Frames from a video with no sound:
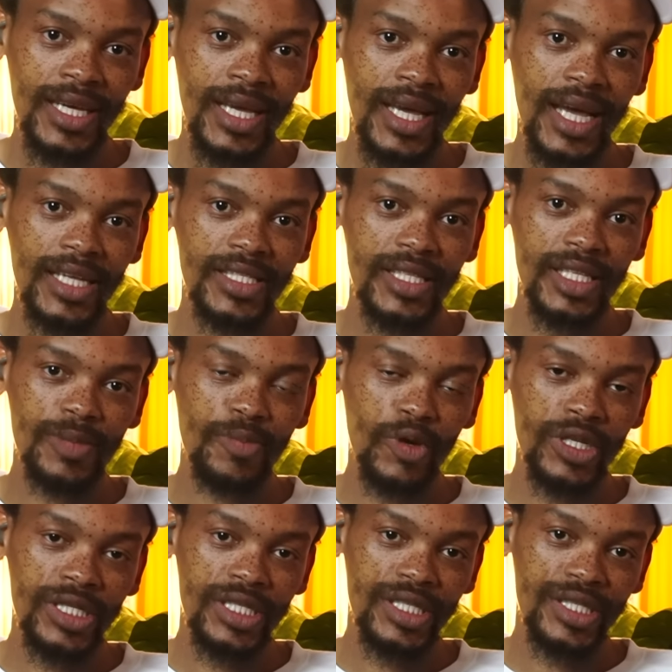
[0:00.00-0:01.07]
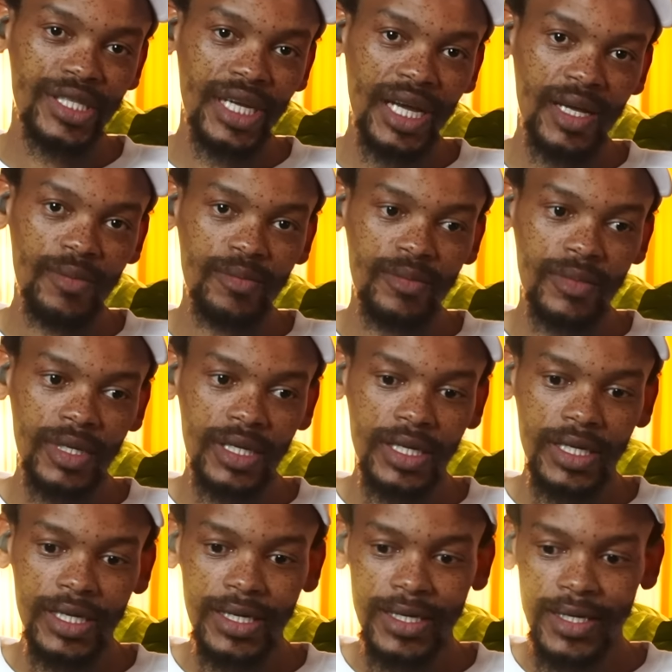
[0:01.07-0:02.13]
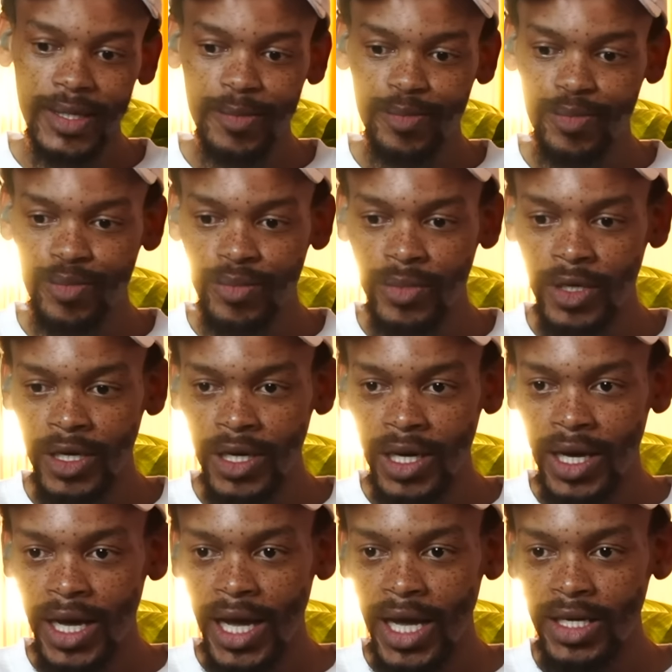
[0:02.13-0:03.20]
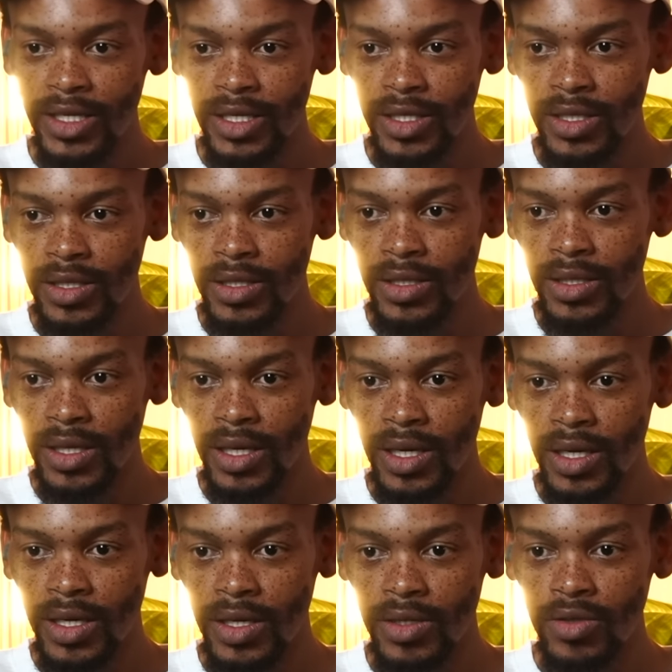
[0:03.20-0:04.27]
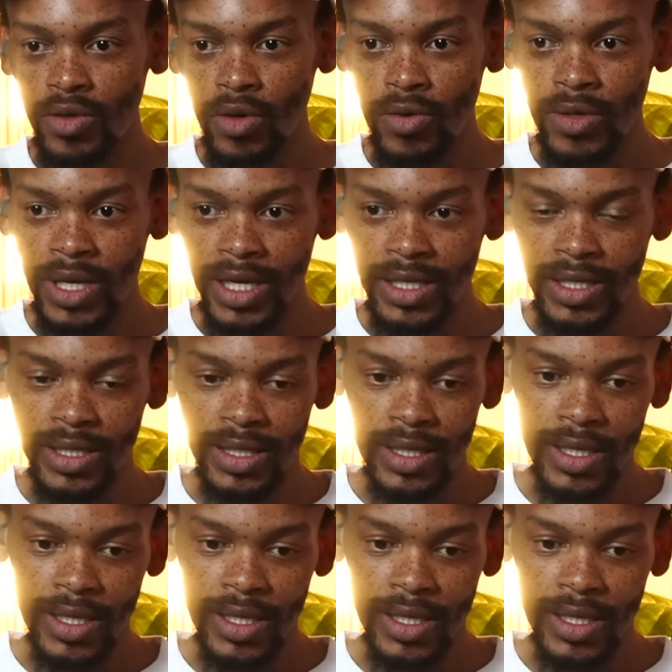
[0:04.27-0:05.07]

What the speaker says: at this point in time, I just know that